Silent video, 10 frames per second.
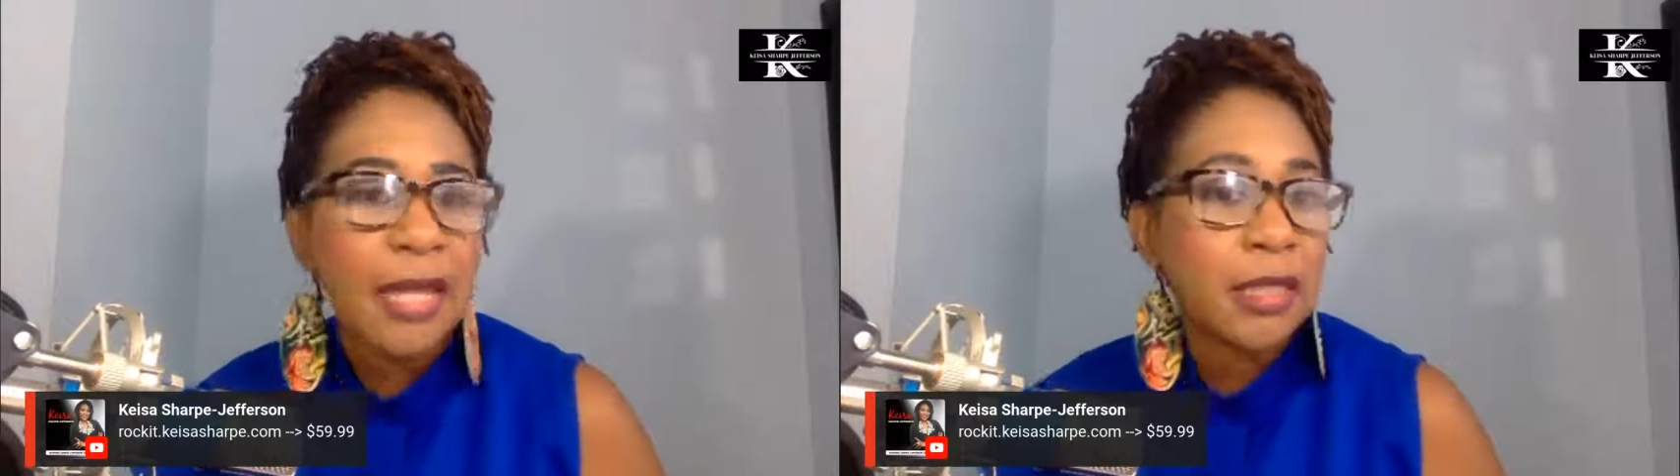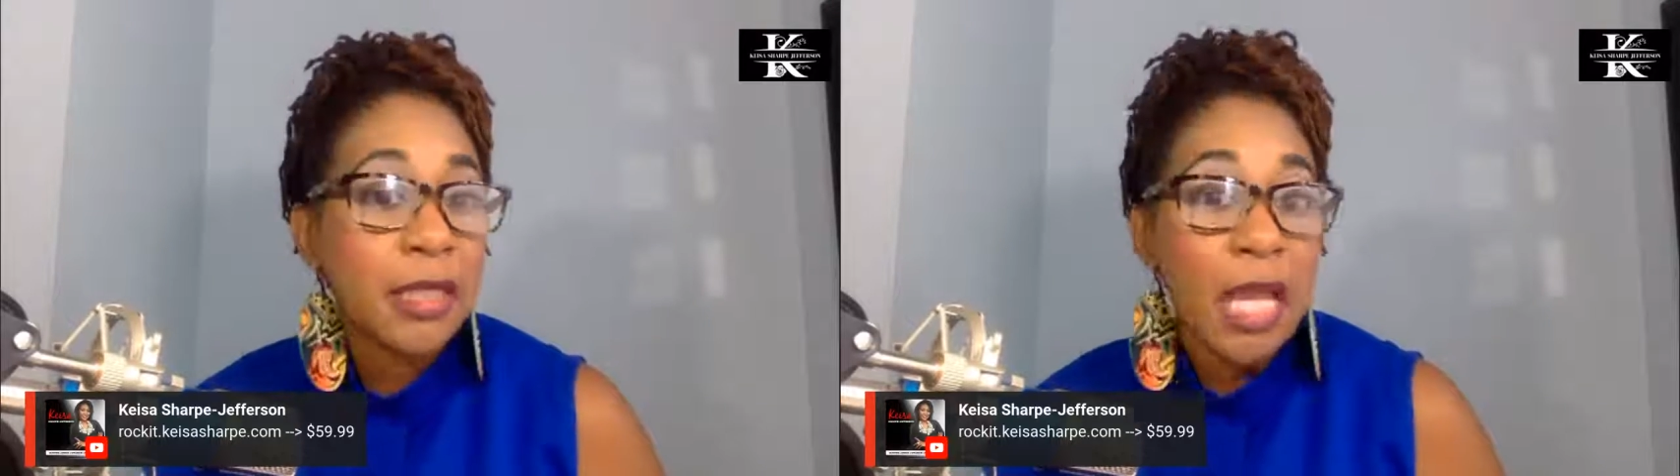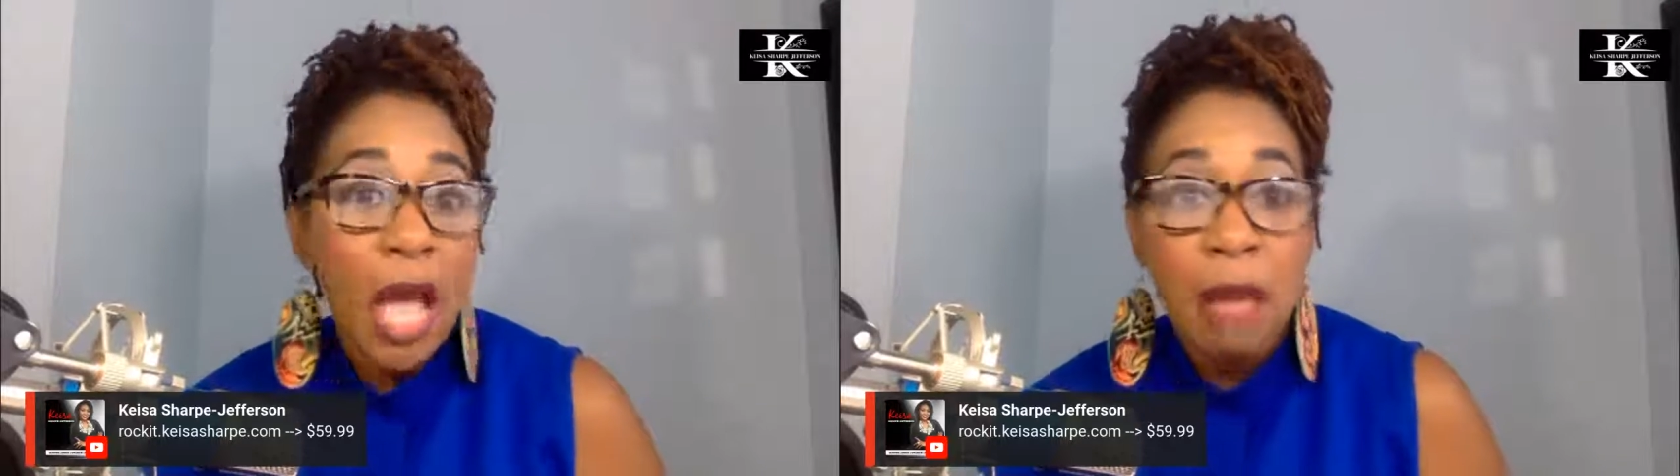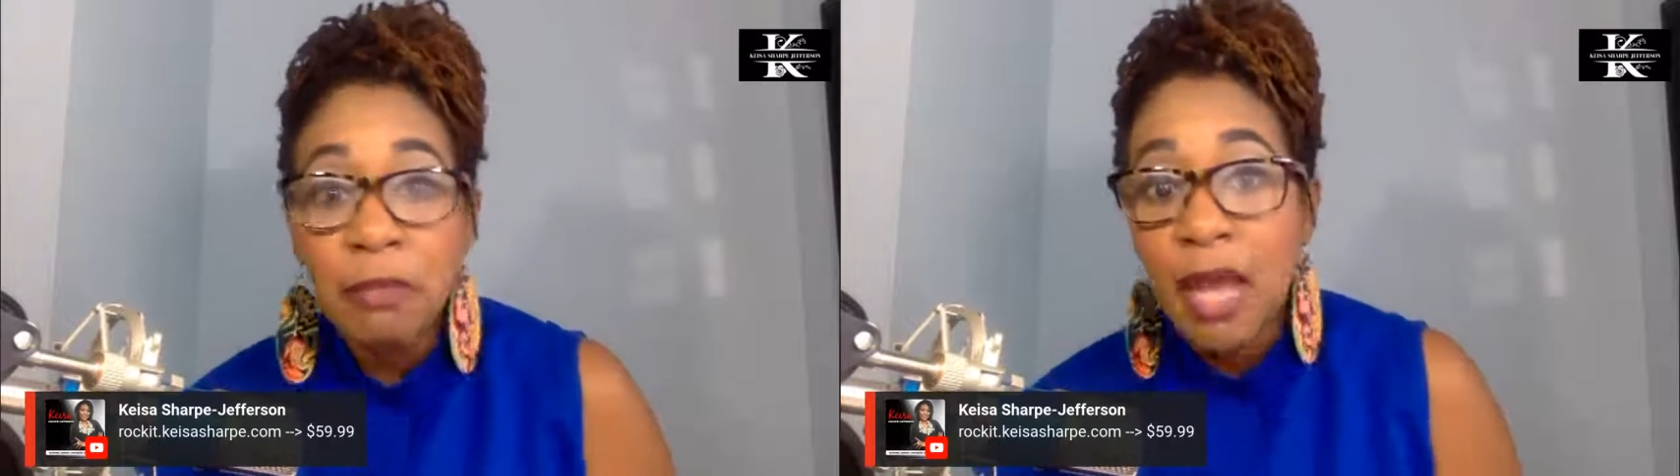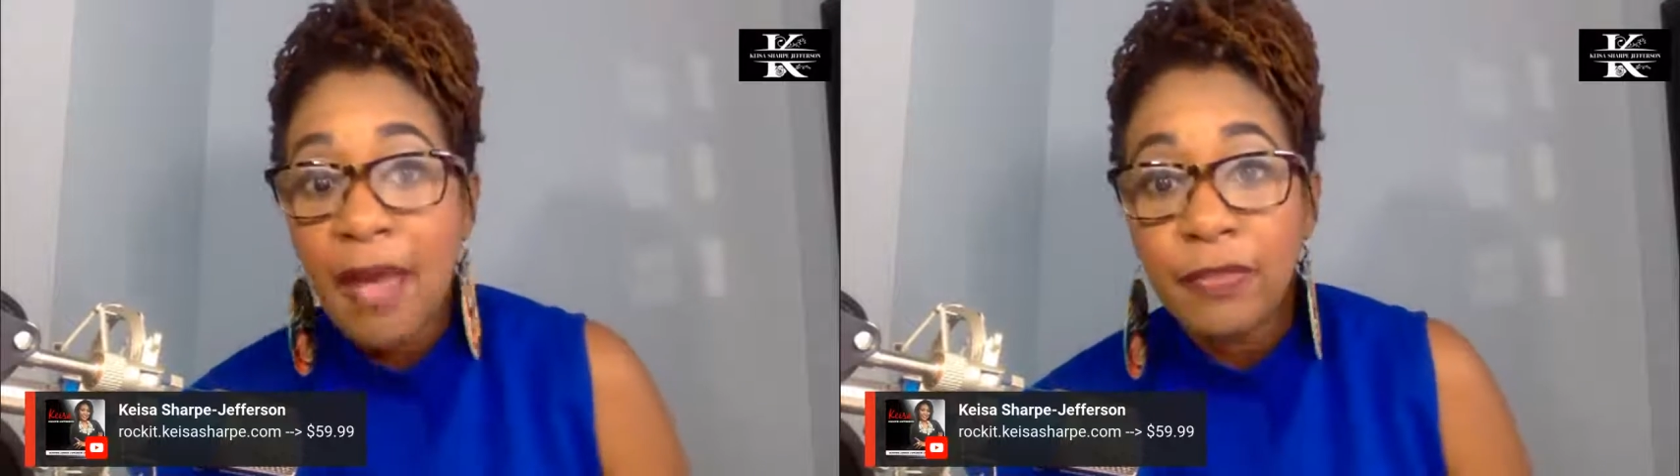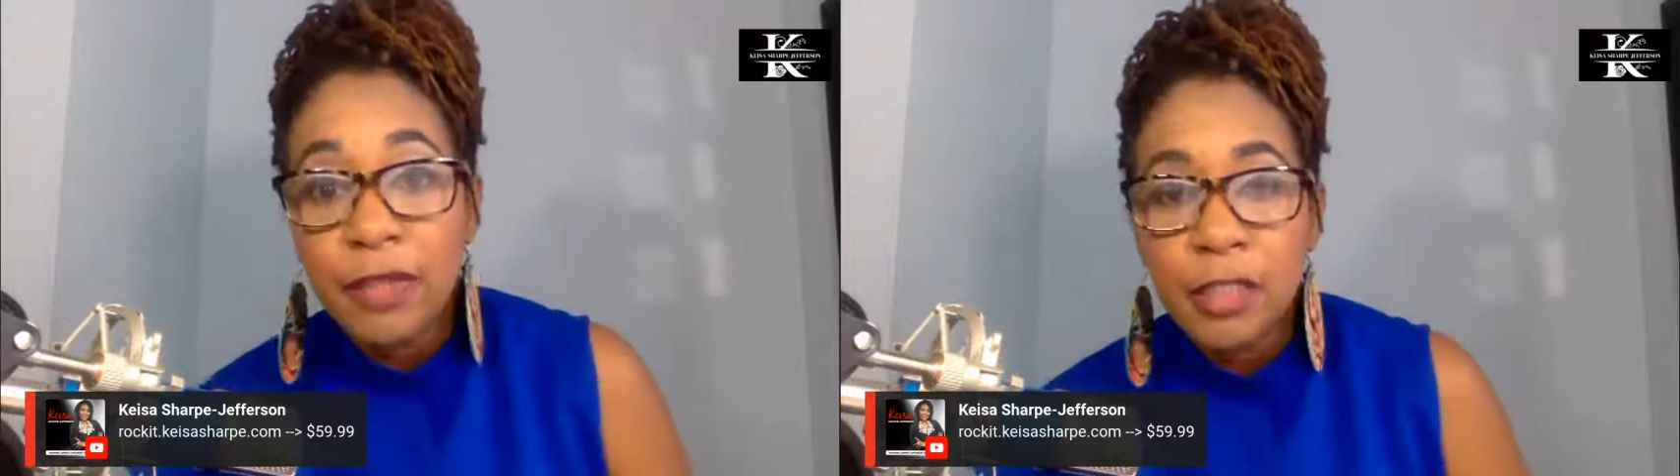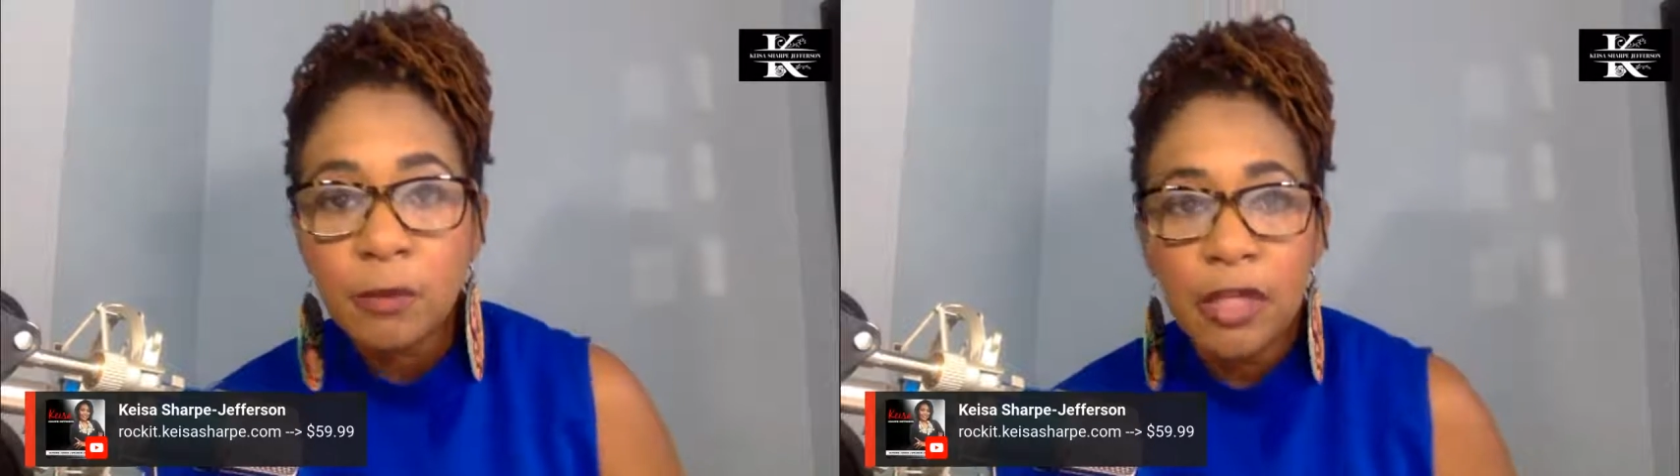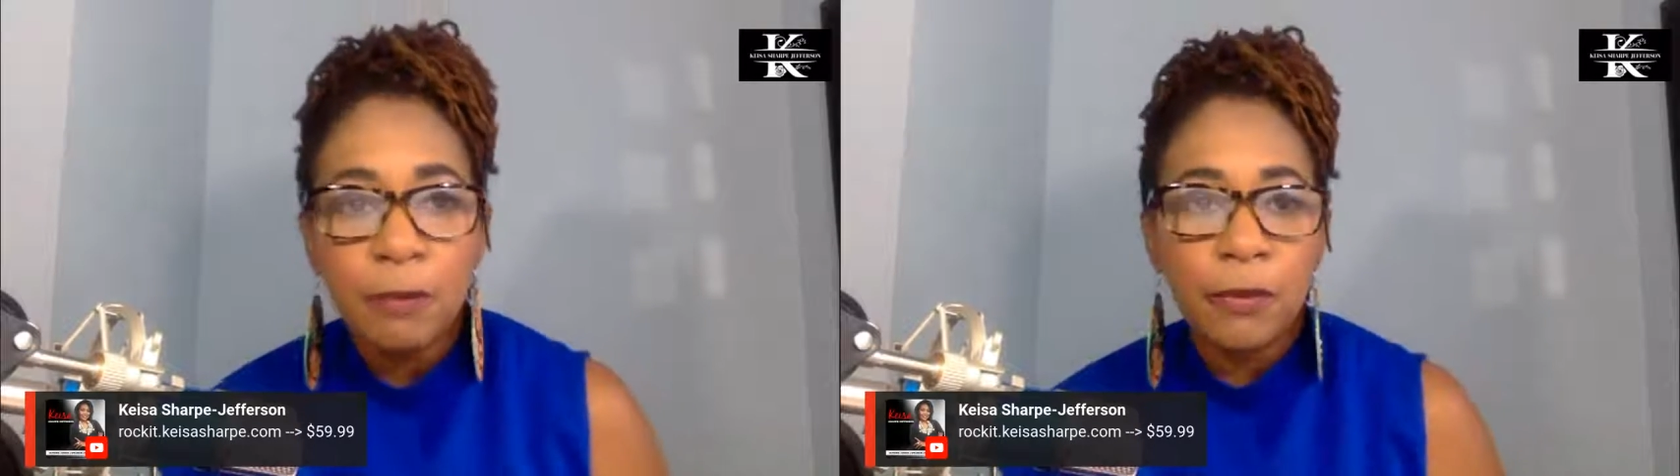I could say, I'm not
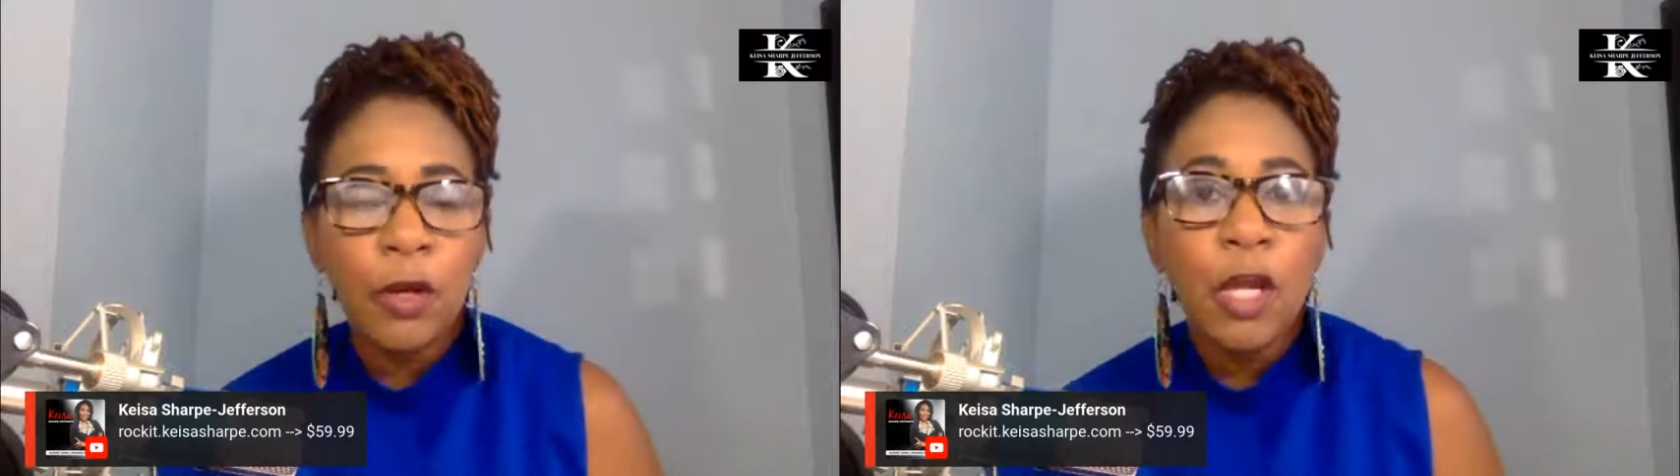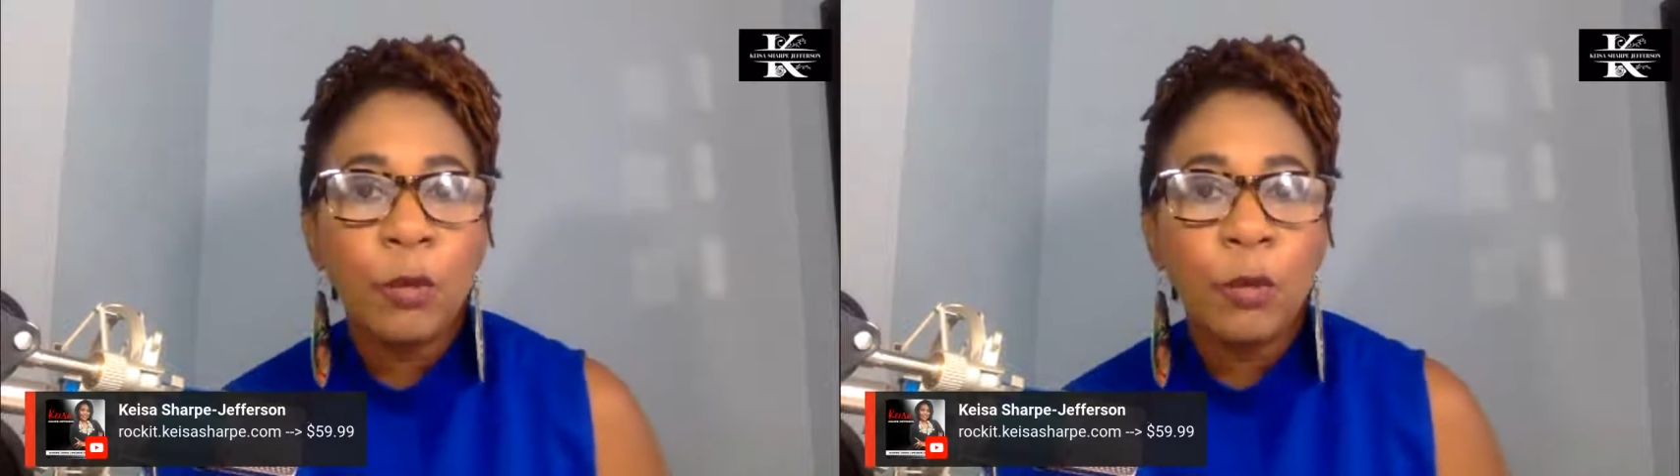these people.